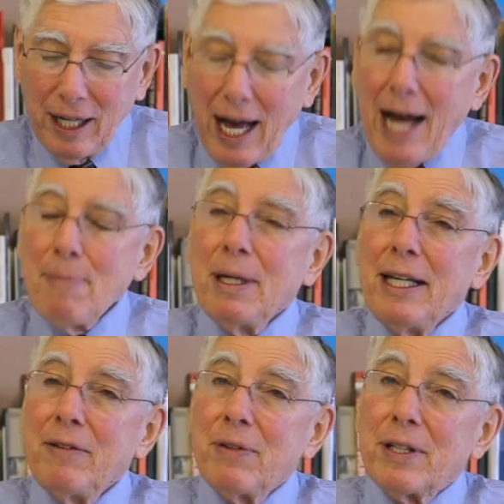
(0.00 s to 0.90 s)
I
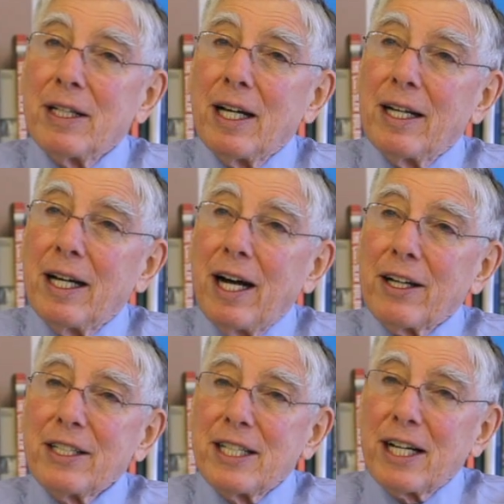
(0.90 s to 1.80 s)
believe that
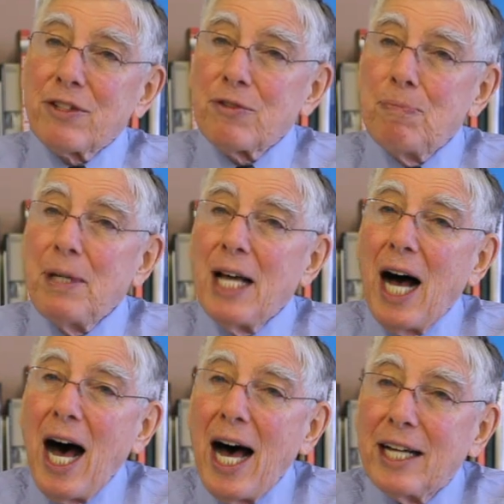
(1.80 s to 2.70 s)
architecture is
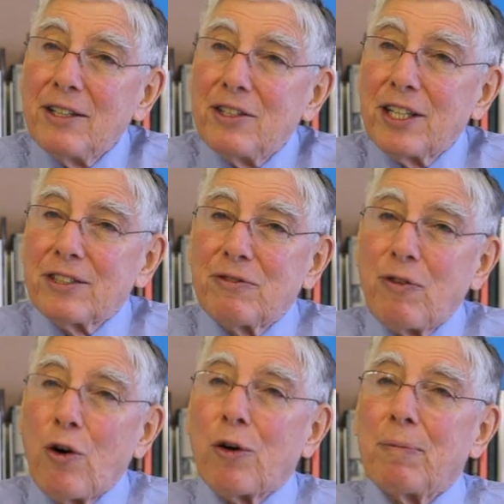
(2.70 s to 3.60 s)
beyond just
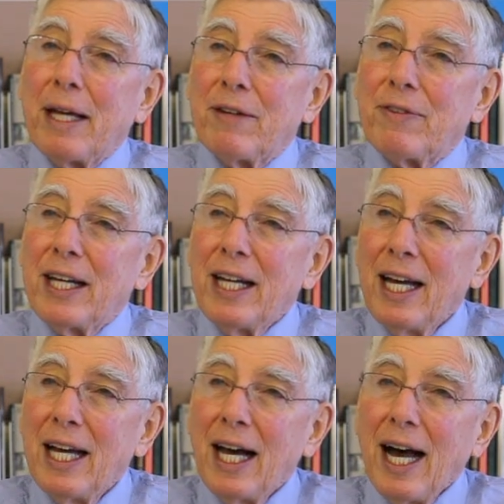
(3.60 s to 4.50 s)
form giving.
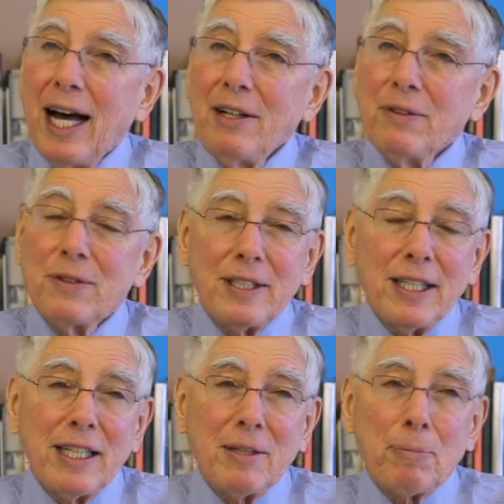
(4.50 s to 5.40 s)
I don't
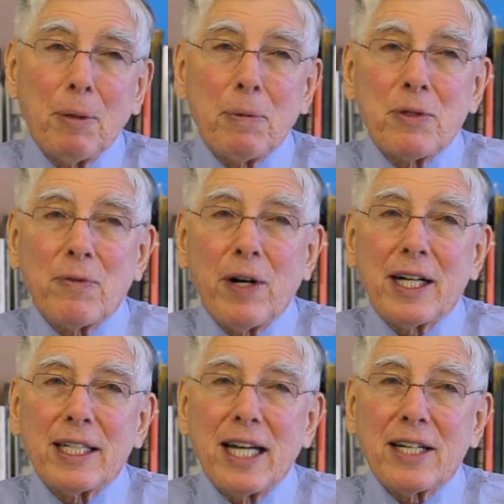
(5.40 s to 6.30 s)
think the purpose of
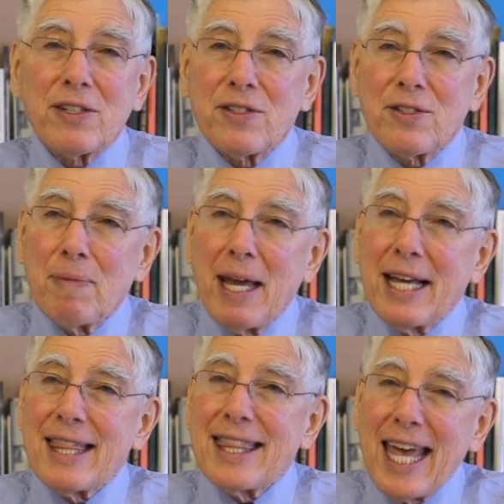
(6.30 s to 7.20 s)
architects is to
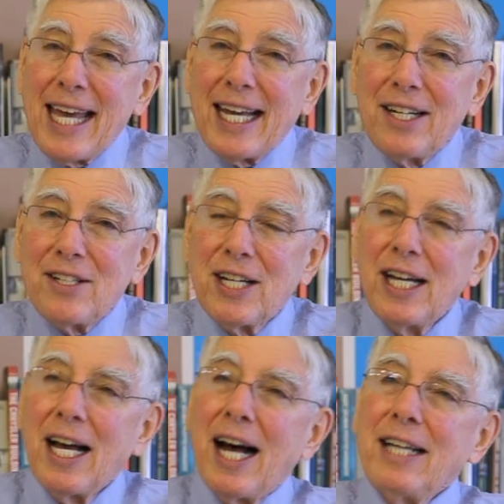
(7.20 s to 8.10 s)
make things.
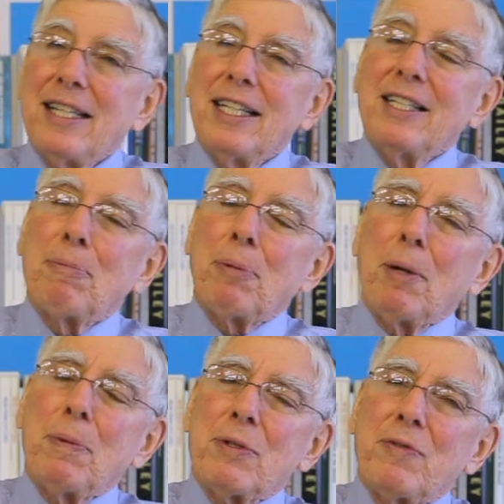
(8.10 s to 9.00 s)
I think the
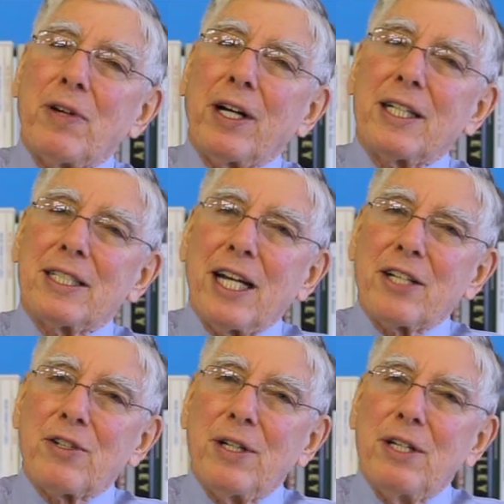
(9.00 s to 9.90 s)
purpose of
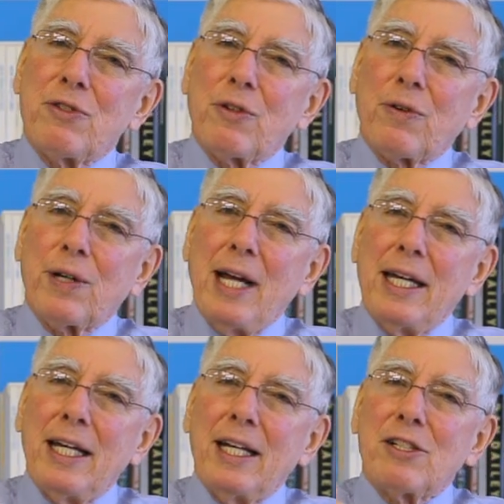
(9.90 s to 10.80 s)
architecture is to
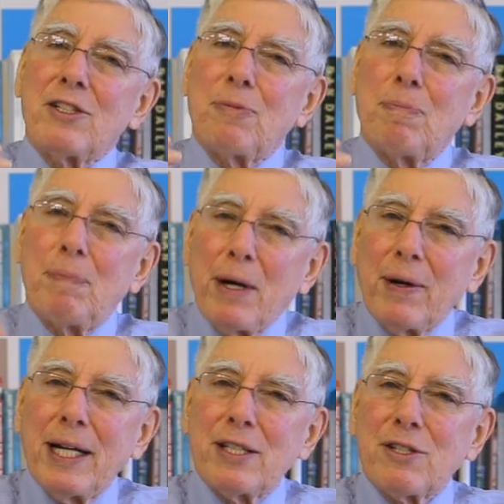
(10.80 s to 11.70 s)
create
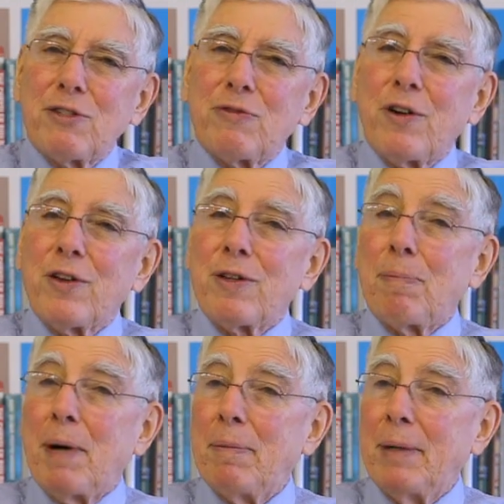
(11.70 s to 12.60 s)
experiences for the
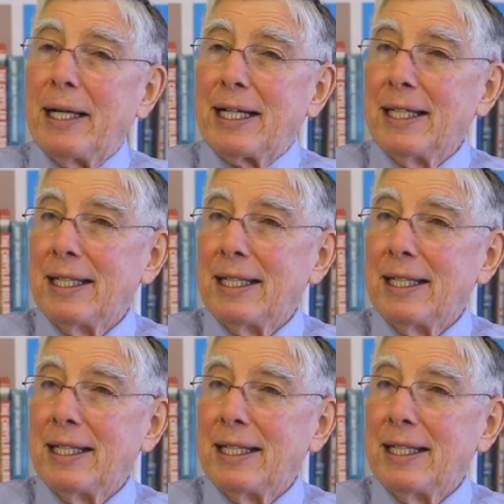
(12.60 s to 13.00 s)
public.